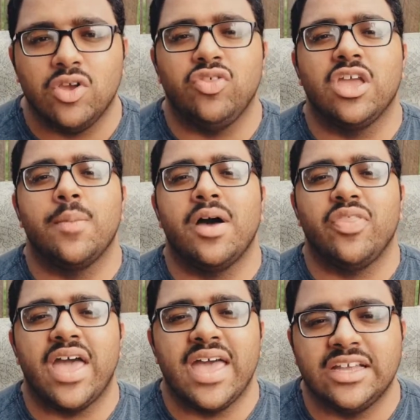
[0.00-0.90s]
you think about
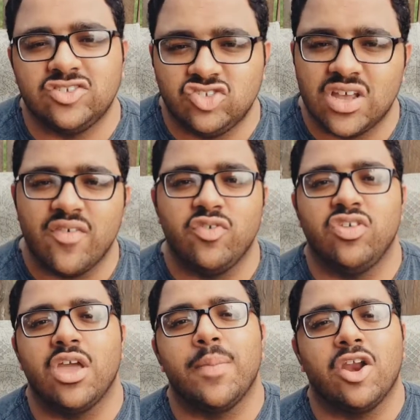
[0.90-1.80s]
that head chef, you
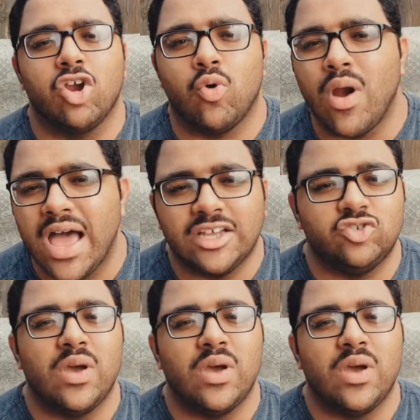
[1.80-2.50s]
think about a garage,